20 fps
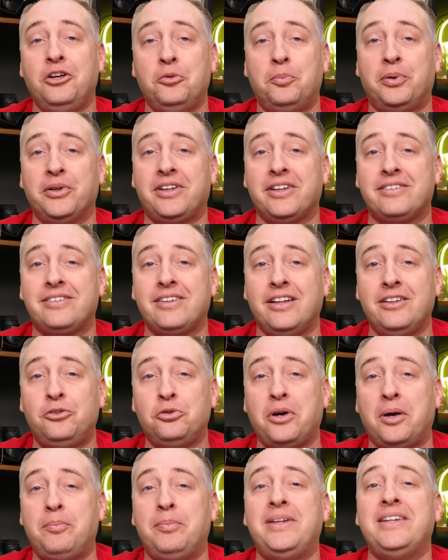You put this
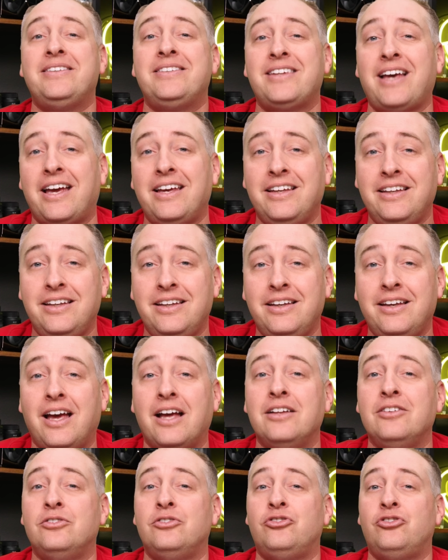into a PCIe
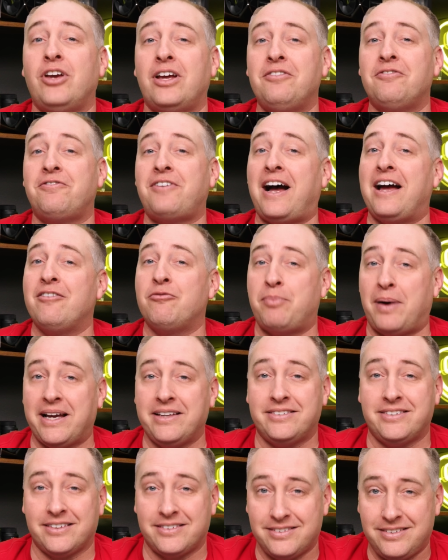Gen 5 by
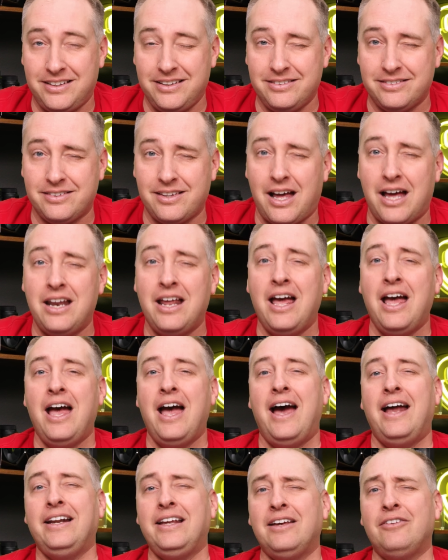16 slot,
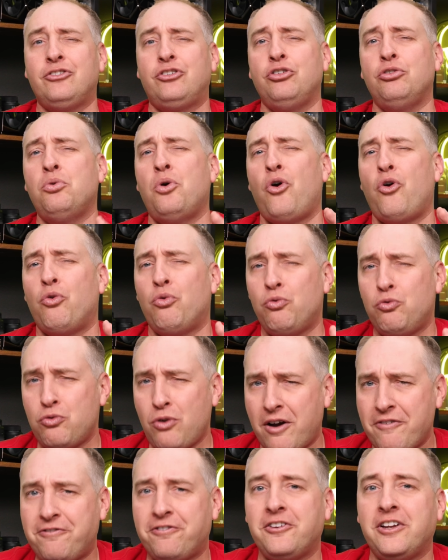and it gives gives you
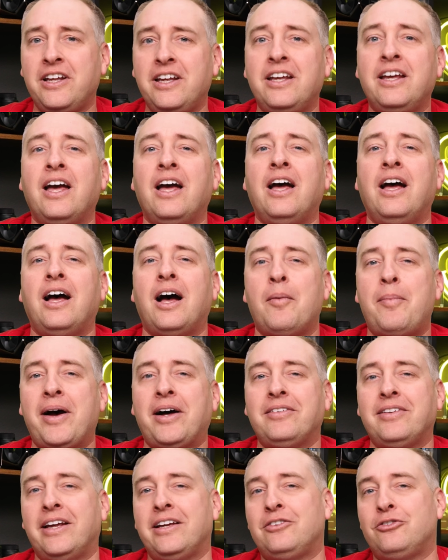roughly
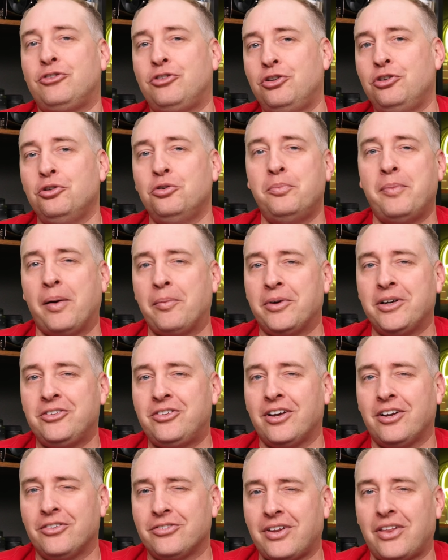about like two memory
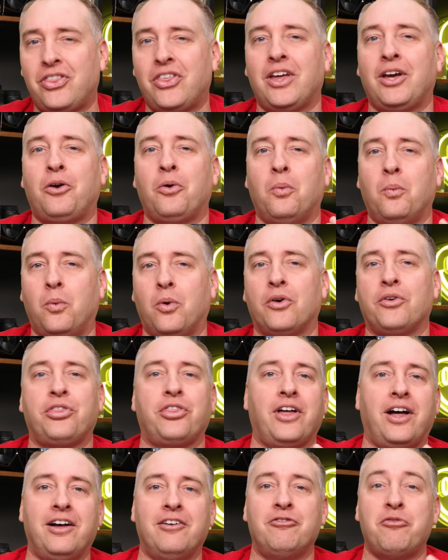channels, I think,
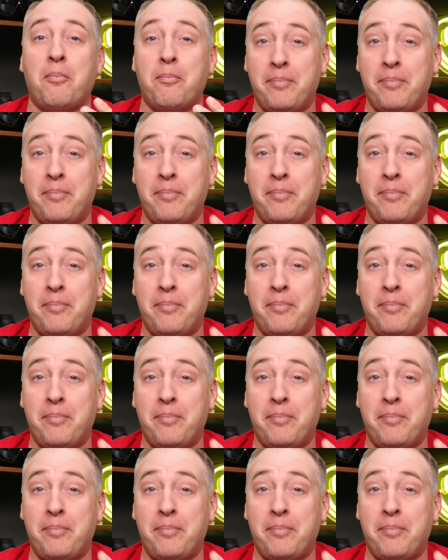worth of